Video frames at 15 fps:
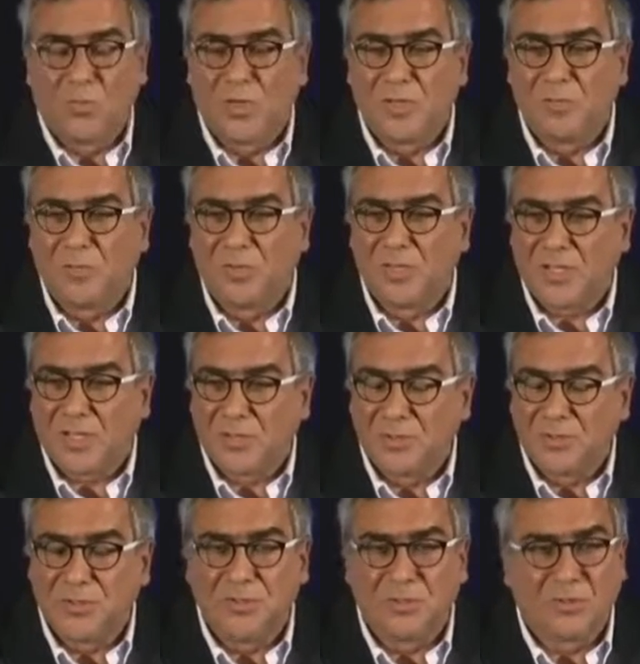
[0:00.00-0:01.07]
1 per
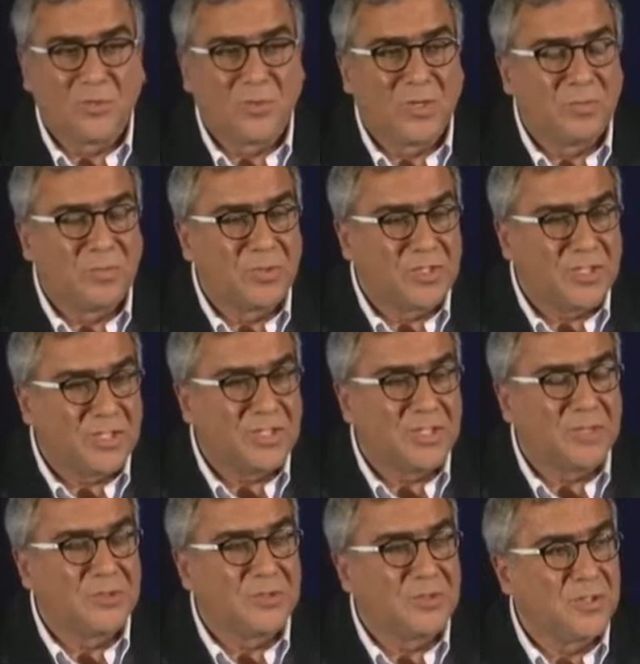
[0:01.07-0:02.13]
1,000 or 1 per
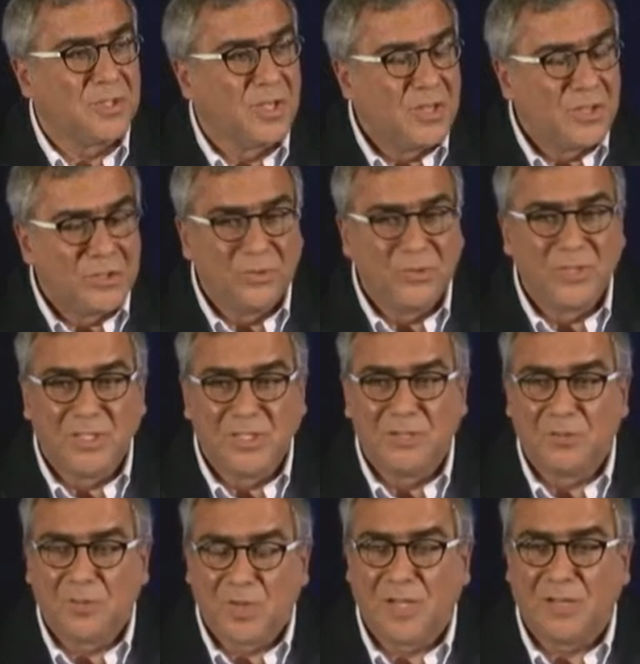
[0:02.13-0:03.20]
10,000, you
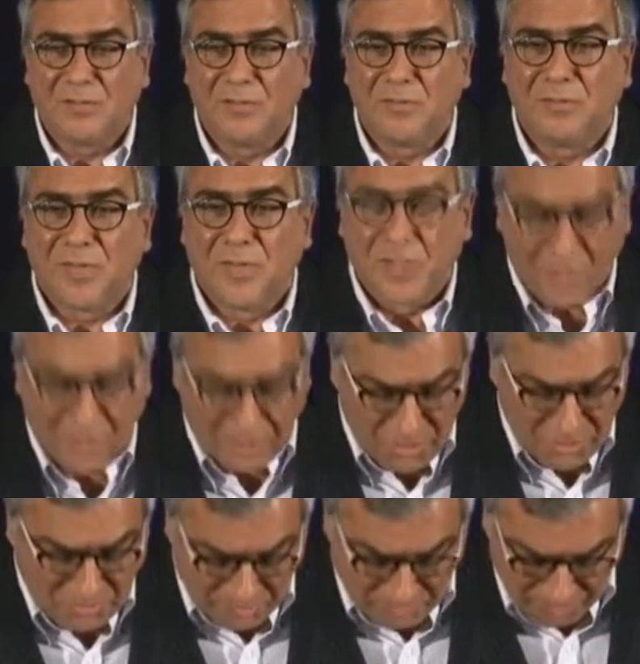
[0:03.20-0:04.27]
need to have very
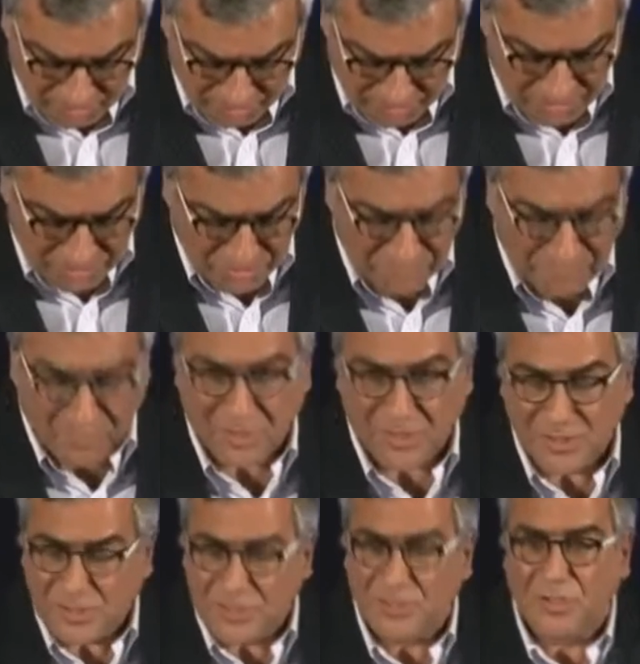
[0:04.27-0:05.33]
large populations for
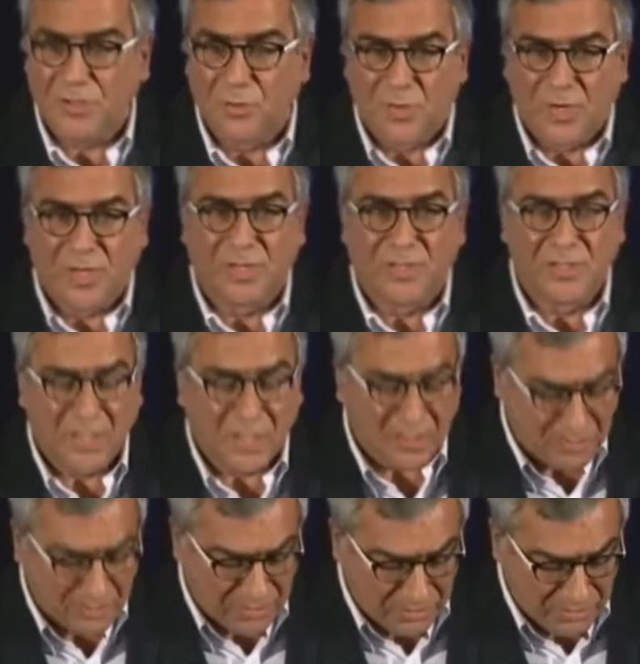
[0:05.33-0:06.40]
that. These are rare
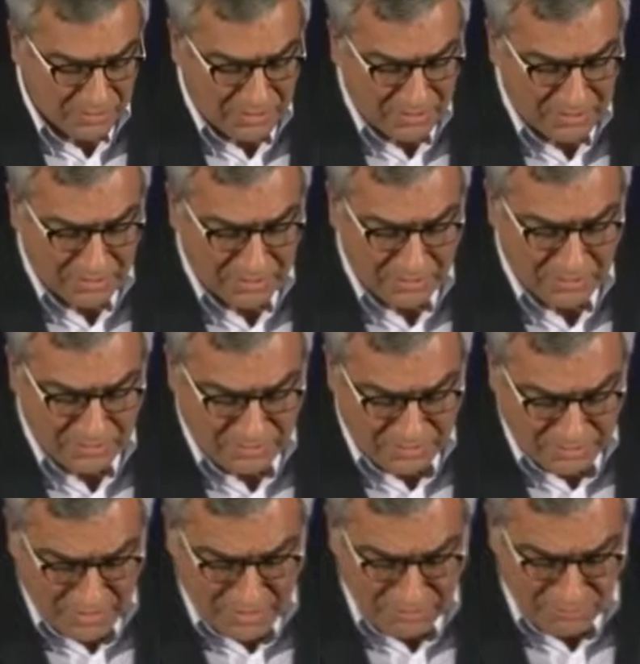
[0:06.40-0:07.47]

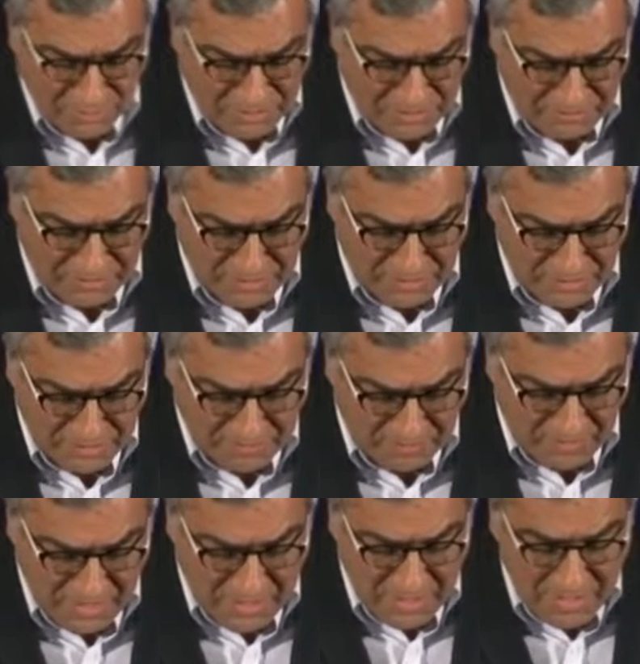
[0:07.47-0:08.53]
adverse events.
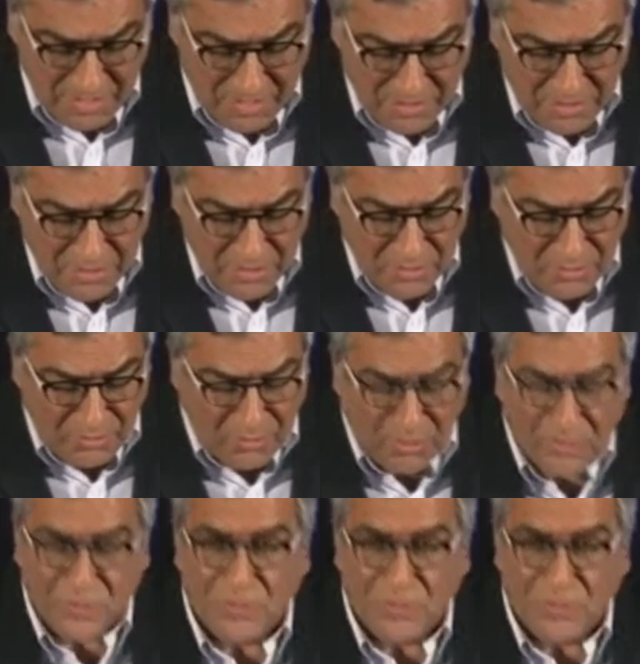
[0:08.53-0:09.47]
You